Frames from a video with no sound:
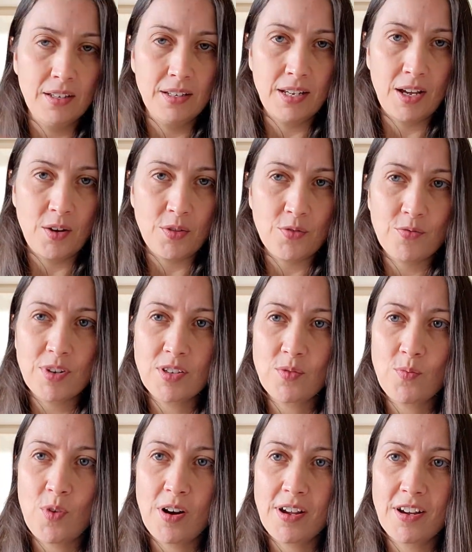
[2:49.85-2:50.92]
Now, the
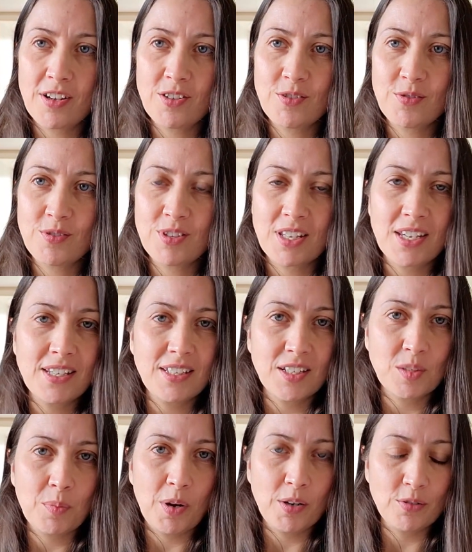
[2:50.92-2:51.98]
reason why I use these as
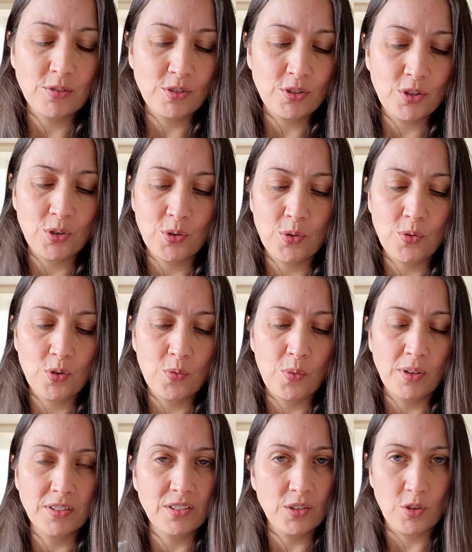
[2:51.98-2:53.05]
opposed to the
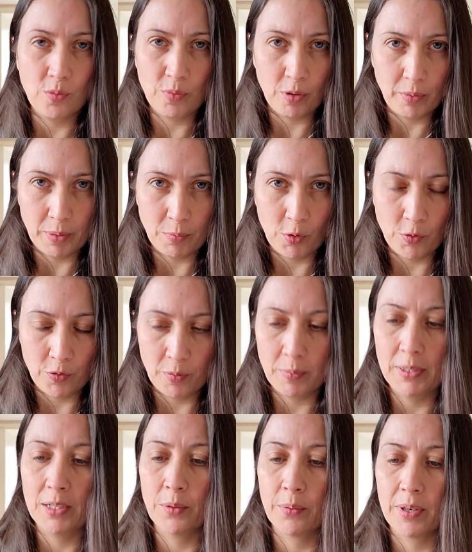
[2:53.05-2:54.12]
ones that you're probably more
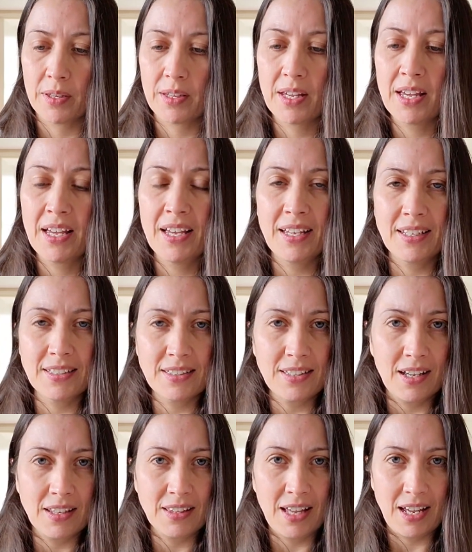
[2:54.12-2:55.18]
familiar with is
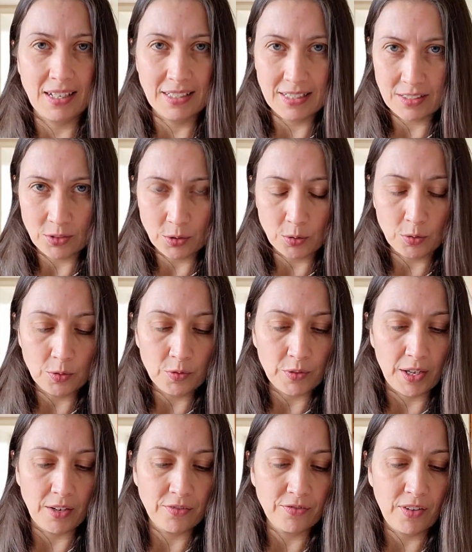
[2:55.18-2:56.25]
that
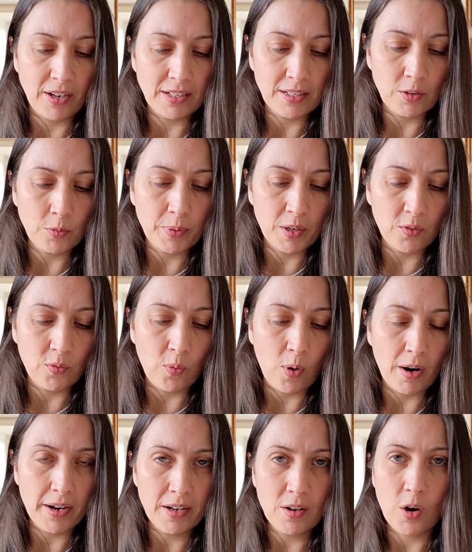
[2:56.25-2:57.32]
that fine little bit of
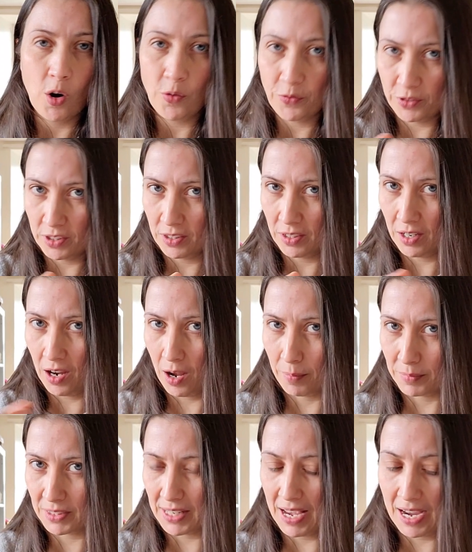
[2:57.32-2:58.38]
wire often
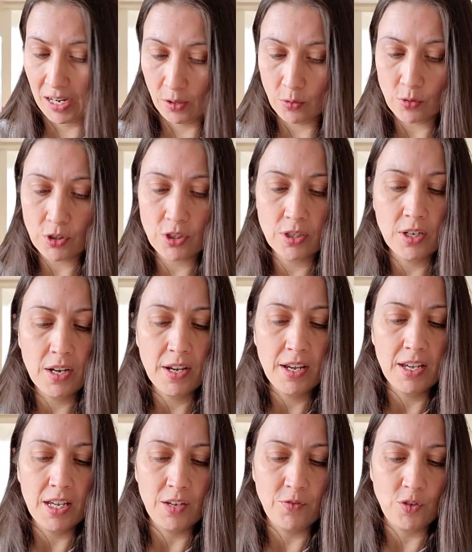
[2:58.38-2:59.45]
comes out
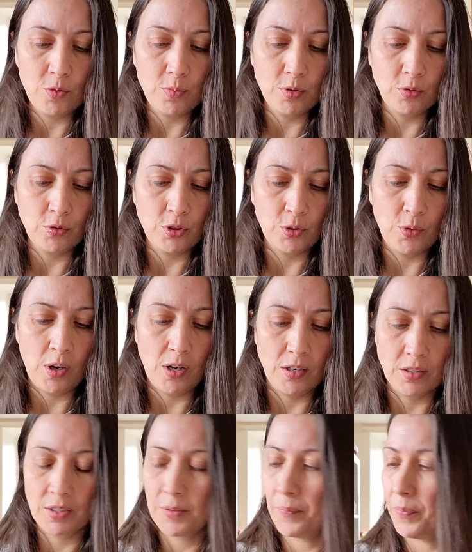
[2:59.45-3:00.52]
if you pull too
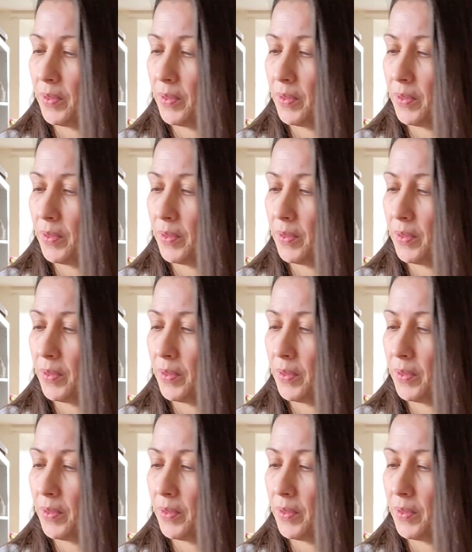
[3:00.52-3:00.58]
hard.